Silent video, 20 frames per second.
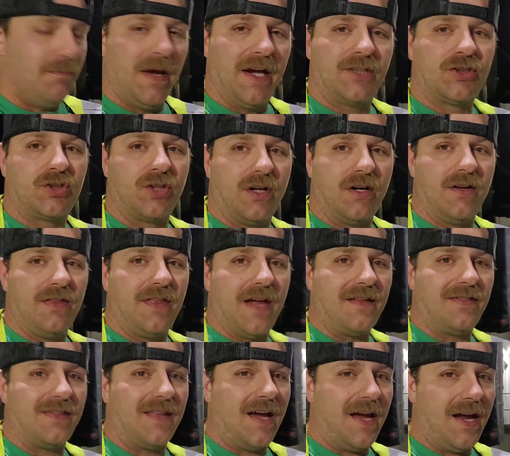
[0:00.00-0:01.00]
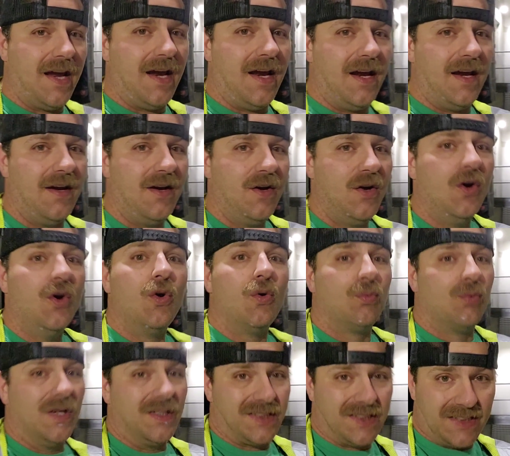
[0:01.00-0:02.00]
make sure that they
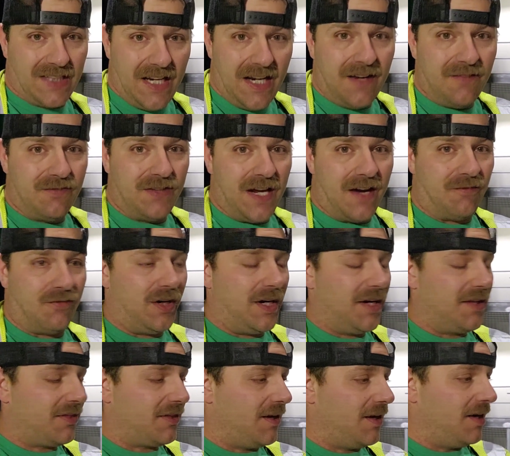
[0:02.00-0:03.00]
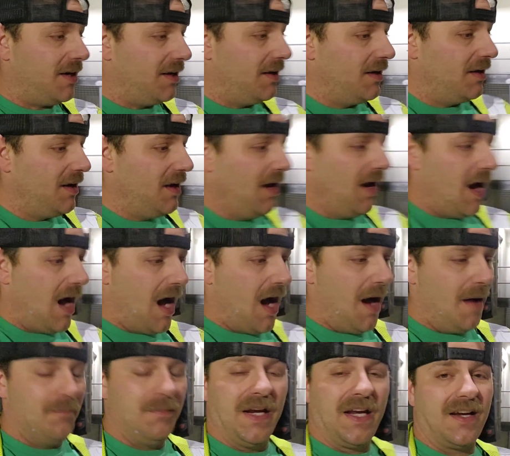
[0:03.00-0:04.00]
received everything
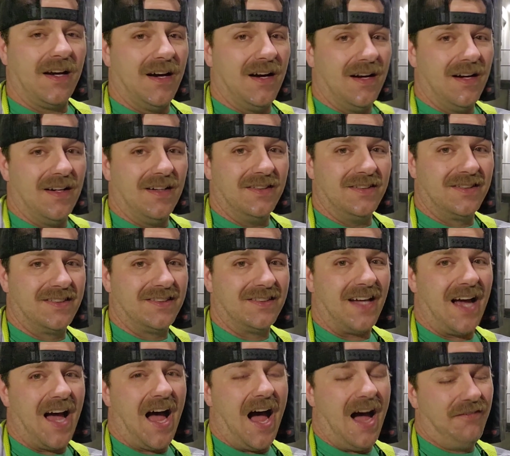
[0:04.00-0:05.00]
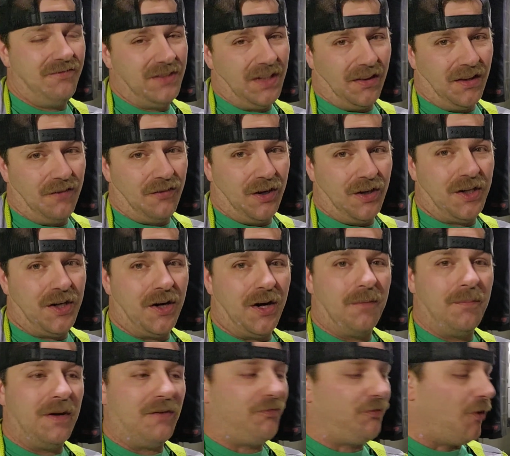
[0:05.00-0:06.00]
uh, because I've delivered
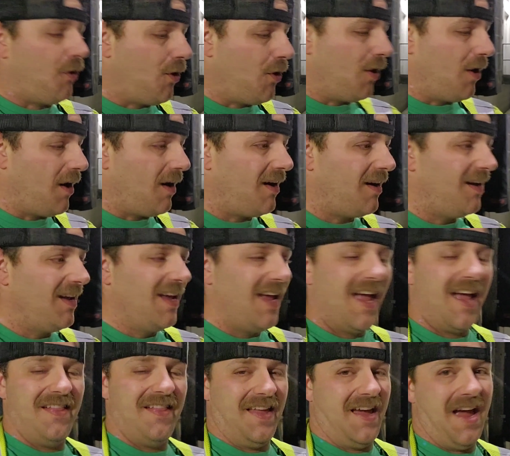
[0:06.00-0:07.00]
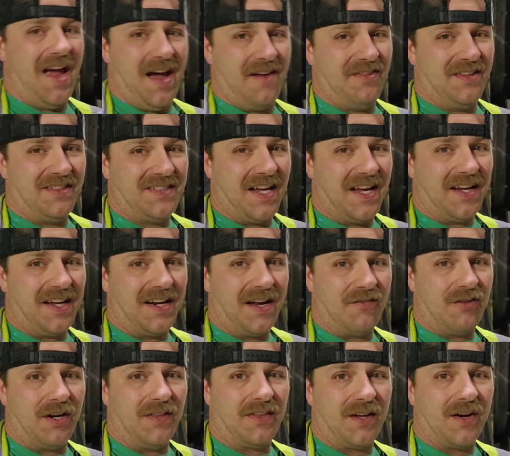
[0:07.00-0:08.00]
here before and they haven't taken
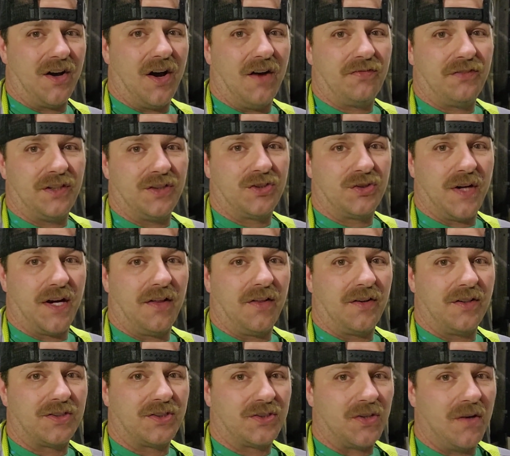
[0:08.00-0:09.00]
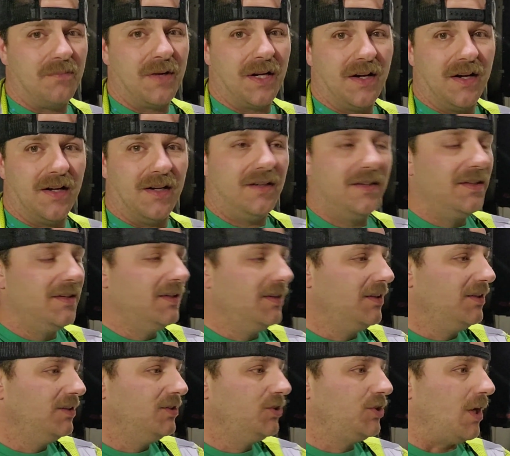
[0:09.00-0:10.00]
everything off the trailer. So I'm gonna
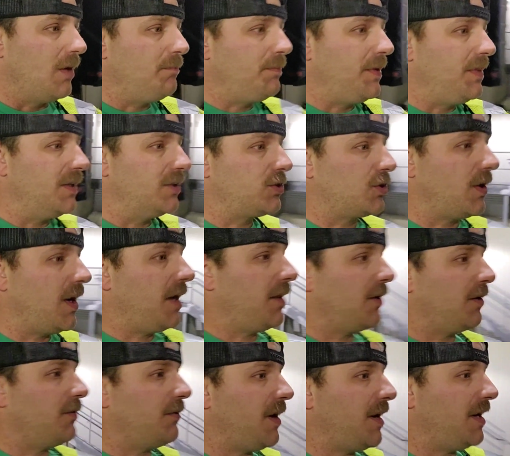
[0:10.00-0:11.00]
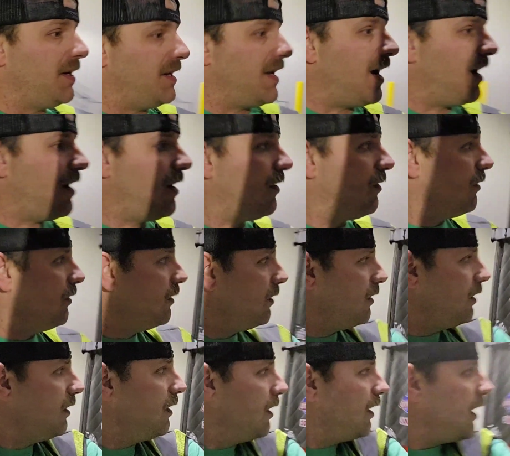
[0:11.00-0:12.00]
jump in the trailer right now
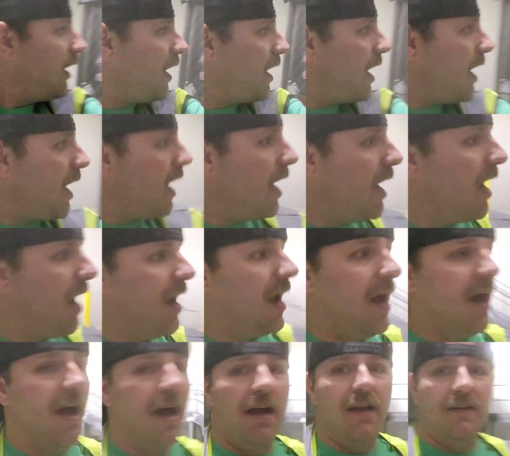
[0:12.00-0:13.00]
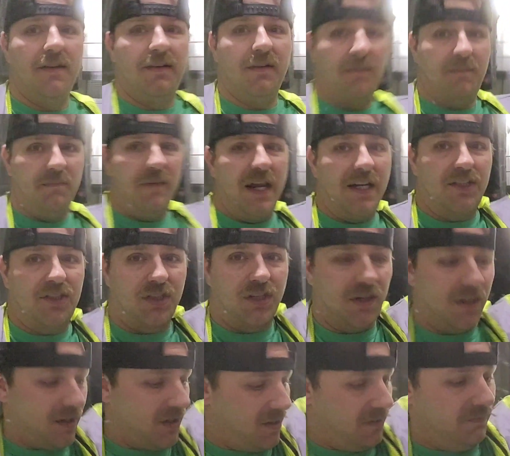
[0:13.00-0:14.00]
and make
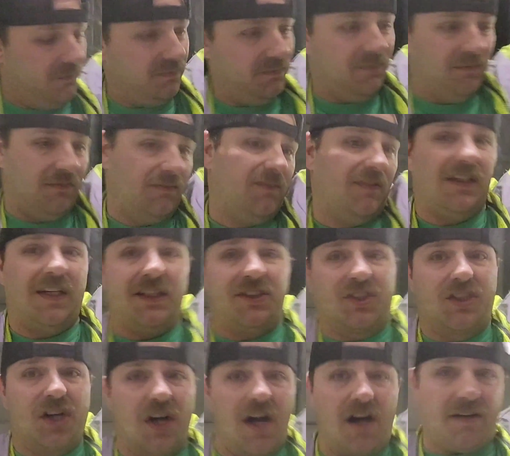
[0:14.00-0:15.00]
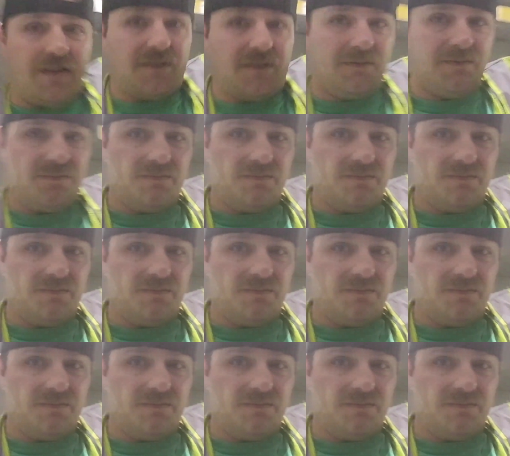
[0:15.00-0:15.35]
sure it's good. Well,